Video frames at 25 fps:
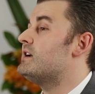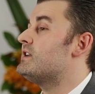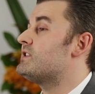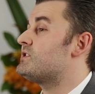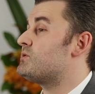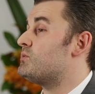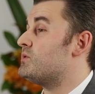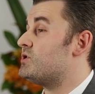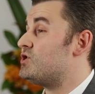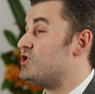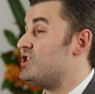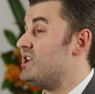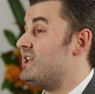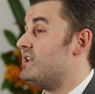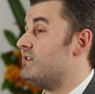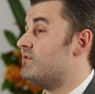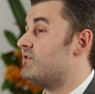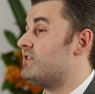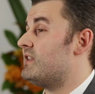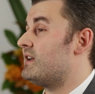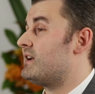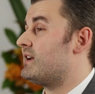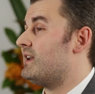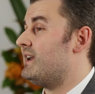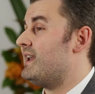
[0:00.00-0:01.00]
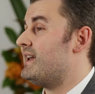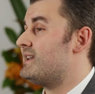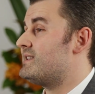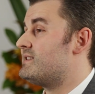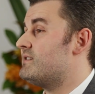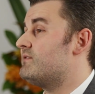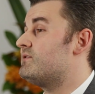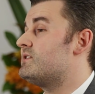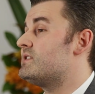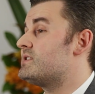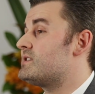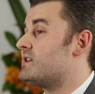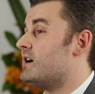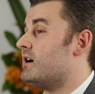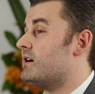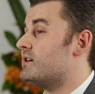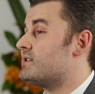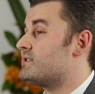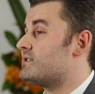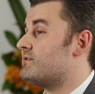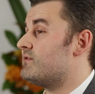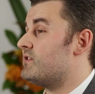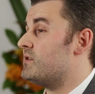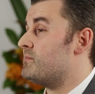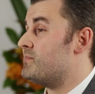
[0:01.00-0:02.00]
to achieve the collective
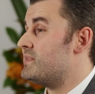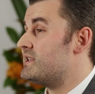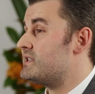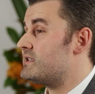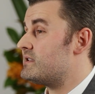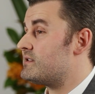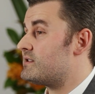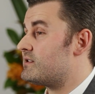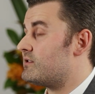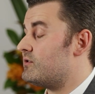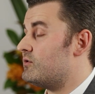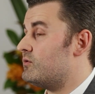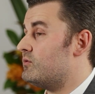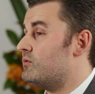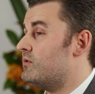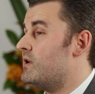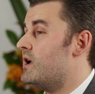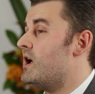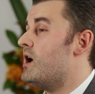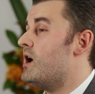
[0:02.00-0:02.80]
desires of the business school